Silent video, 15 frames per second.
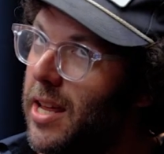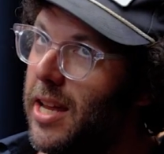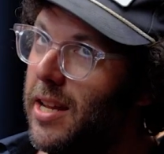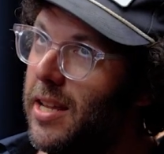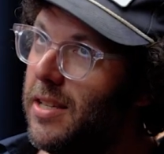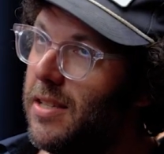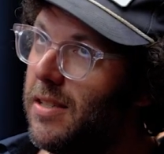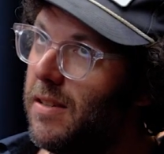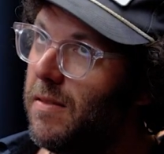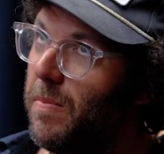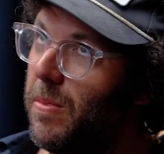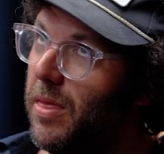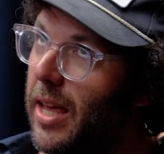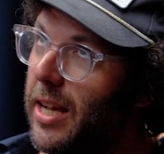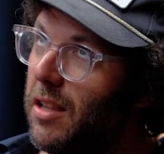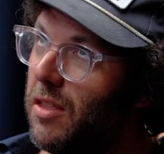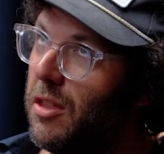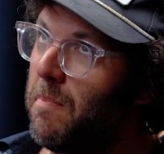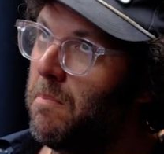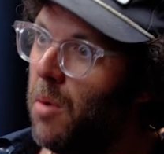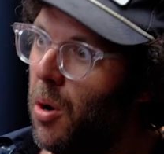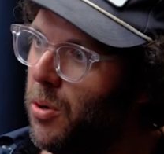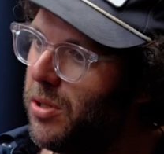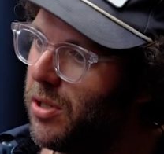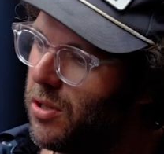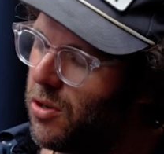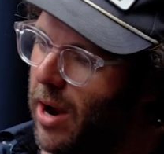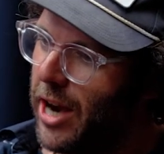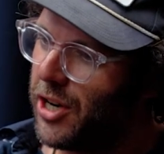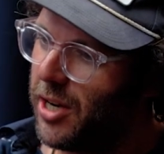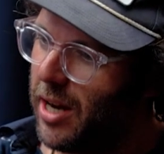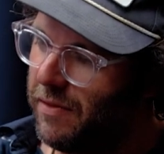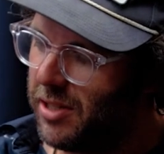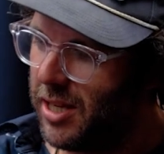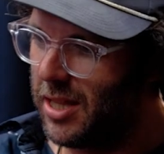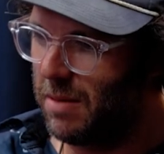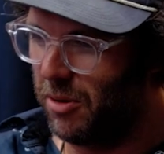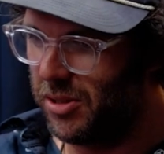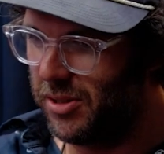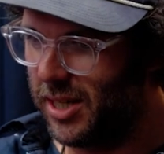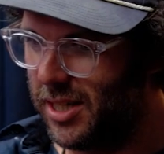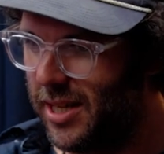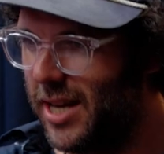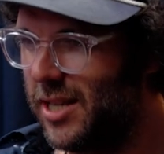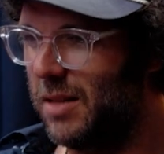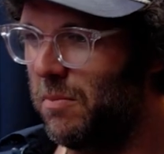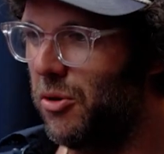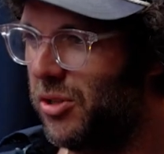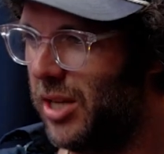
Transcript: it is like the most traction I've seen, the most success, the most